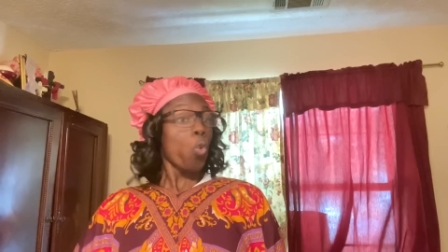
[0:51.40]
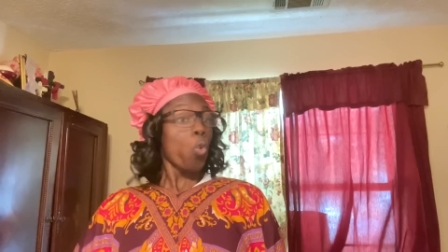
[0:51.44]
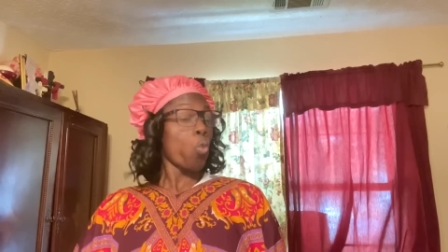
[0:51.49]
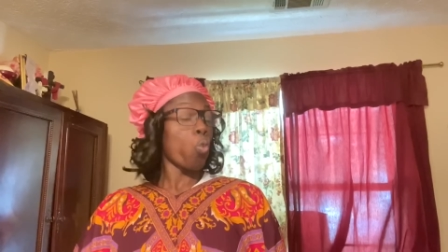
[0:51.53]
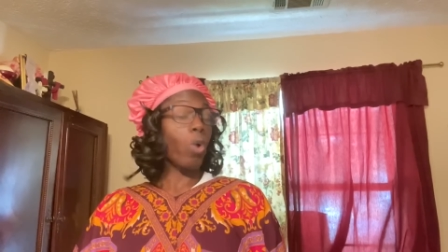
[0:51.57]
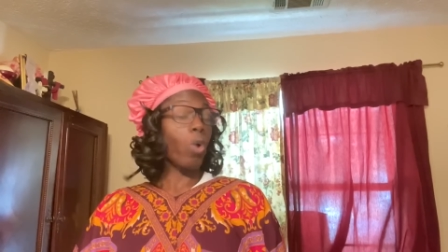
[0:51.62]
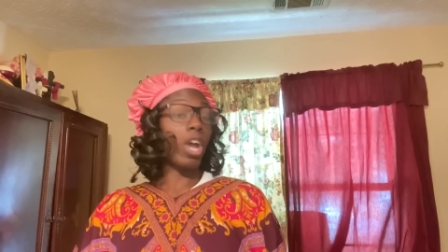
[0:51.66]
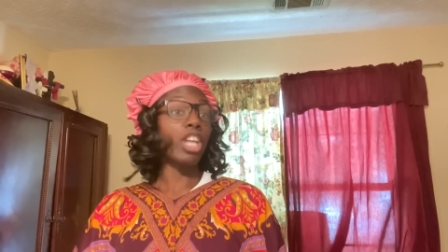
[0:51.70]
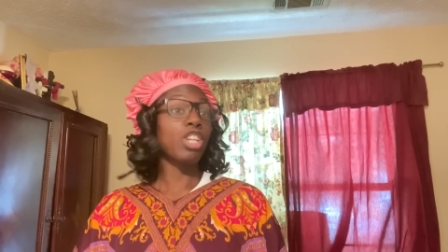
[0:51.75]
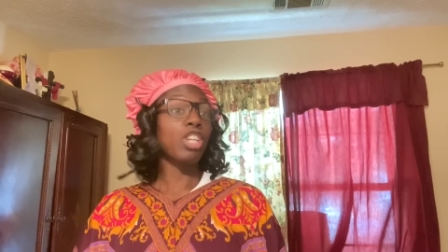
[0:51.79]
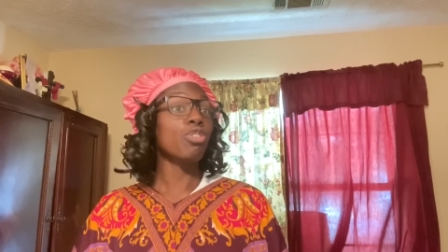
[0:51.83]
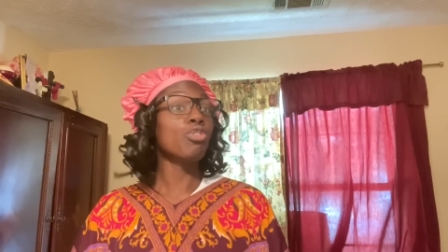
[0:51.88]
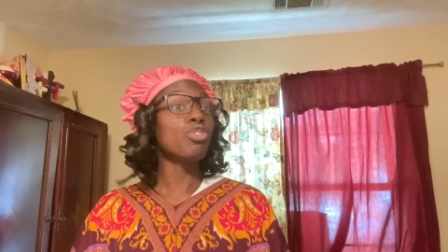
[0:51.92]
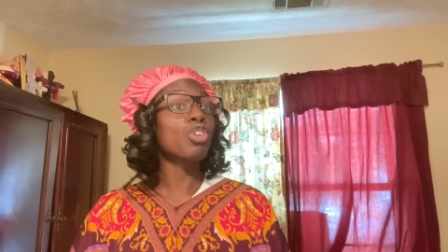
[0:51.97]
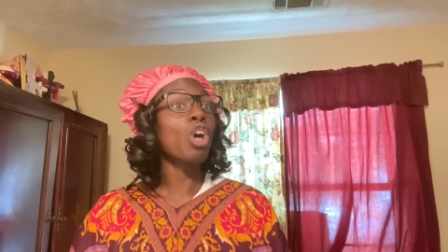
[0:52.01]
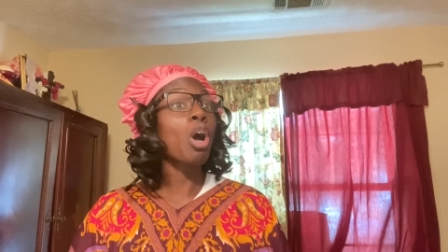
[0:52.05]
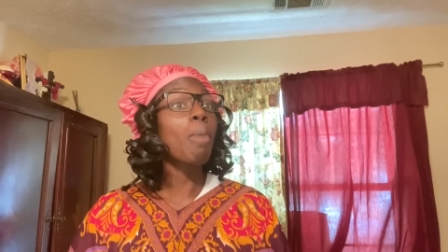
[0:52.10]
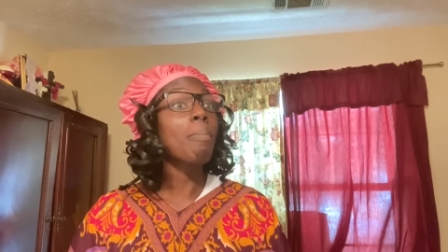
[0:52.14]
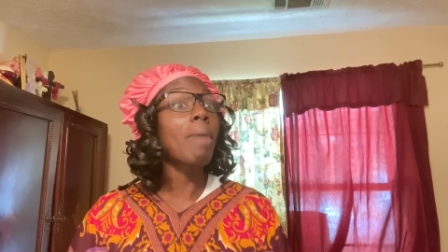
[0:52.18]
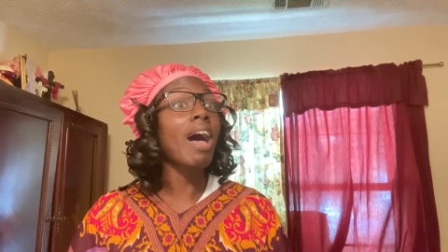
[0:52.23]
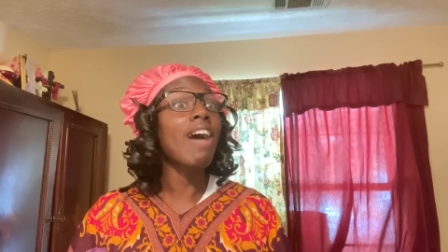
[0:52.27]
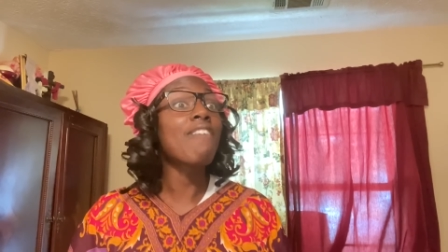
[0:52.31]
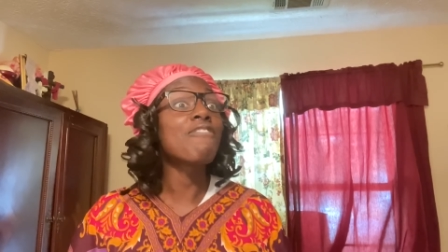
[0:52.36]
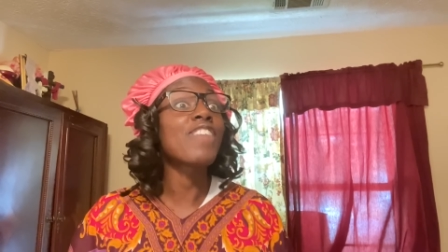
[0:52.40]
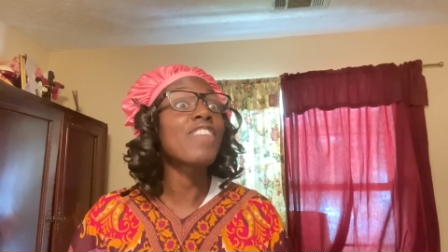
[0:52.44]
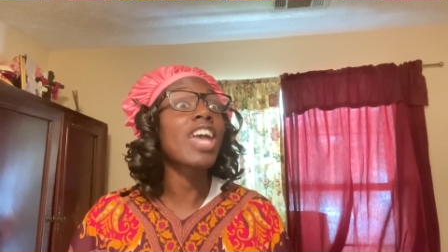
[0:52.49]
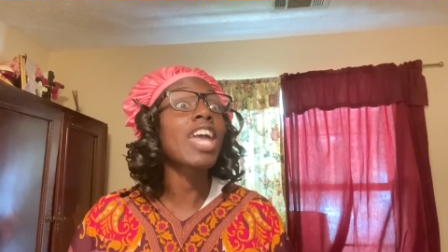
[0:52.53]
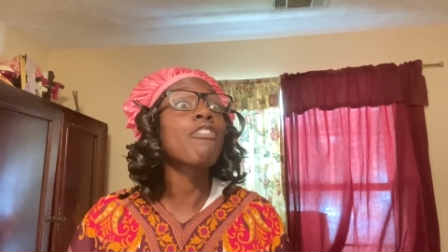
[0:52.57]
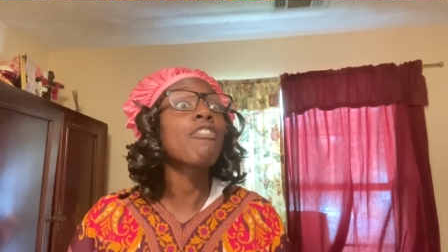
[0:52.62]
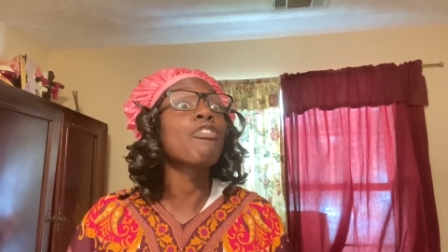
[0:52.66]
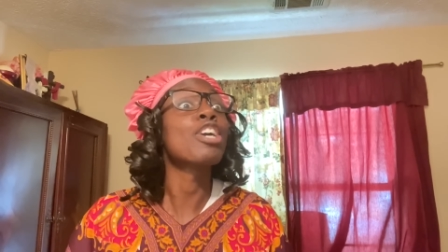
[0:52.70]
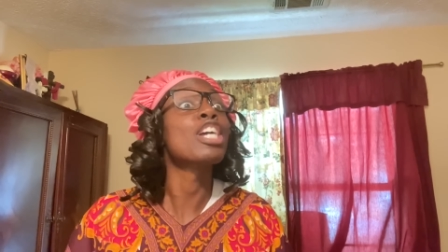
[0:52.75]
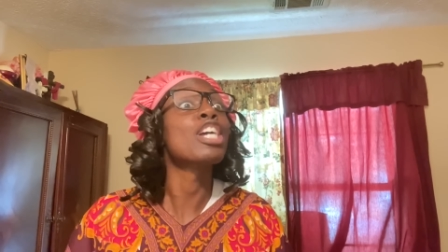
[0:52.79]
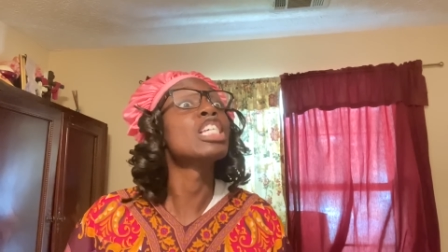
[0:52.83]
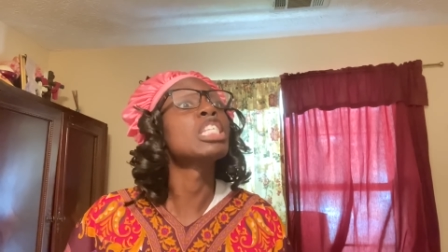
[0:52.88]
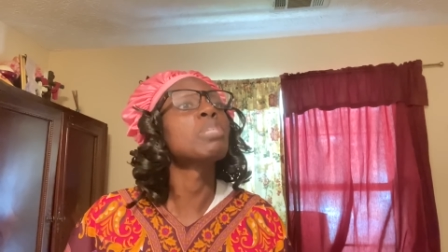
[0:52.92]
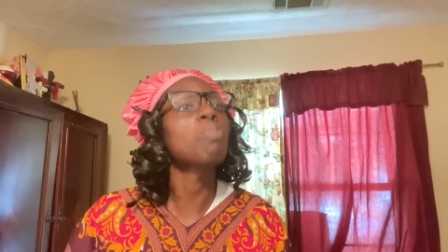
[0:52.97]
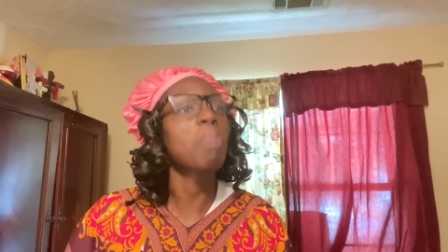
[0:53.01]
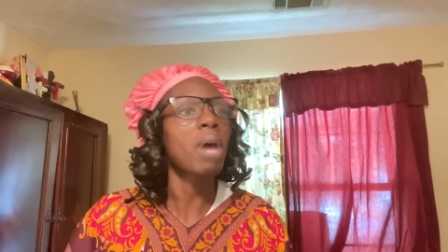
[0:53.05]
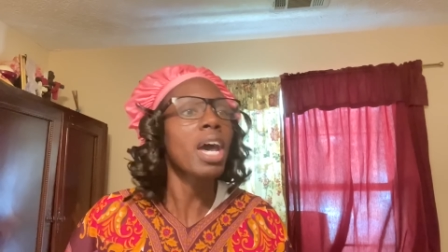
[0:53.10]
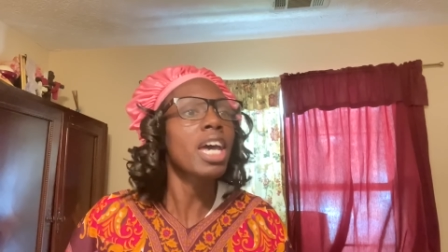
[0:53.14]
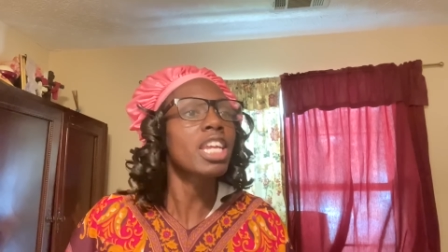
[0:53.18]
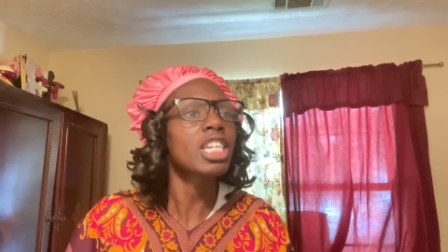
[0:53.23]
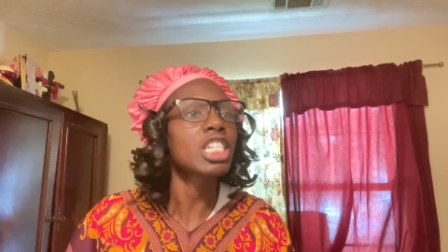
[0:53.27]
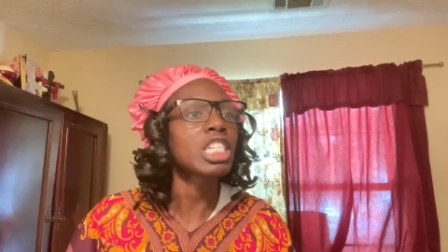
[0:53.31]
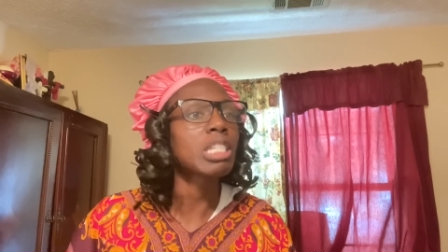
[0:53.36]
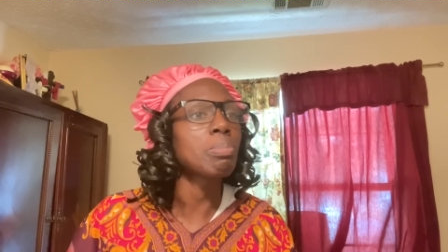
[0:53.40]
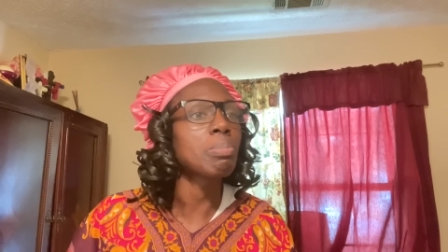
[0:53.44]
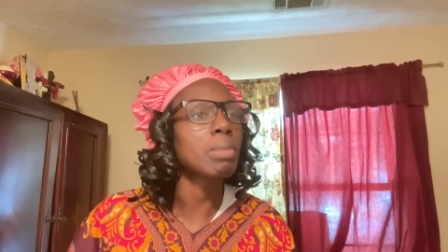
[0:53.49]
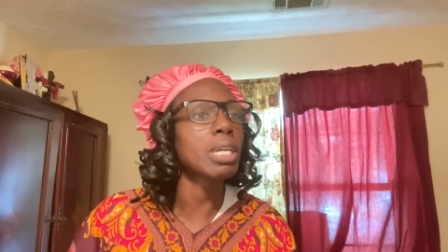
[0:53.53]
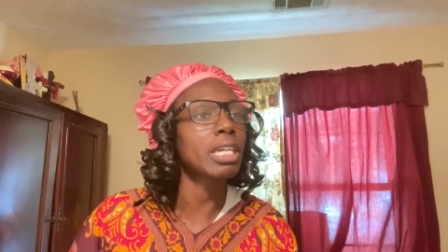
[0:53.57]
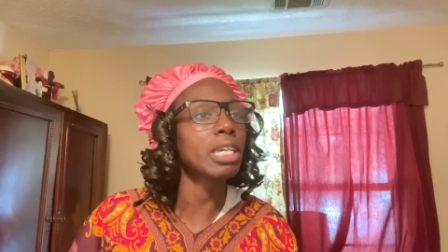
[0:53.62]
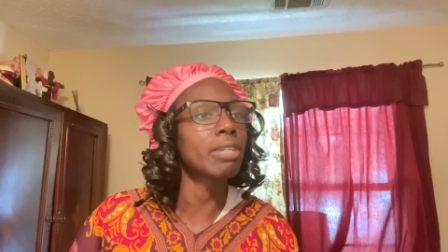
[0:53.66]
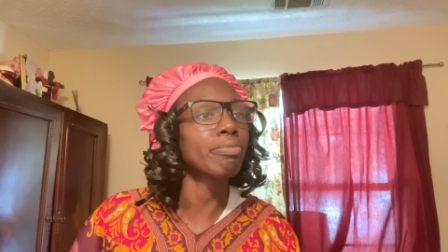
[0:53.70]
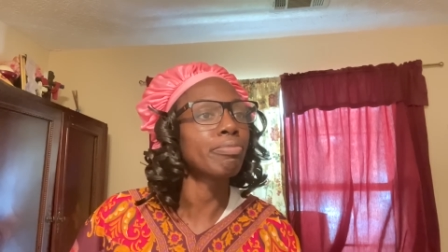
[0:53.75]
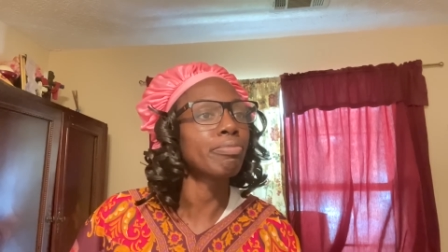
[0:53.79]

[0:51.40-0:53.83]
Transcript: Well, you know my favorite is punishment.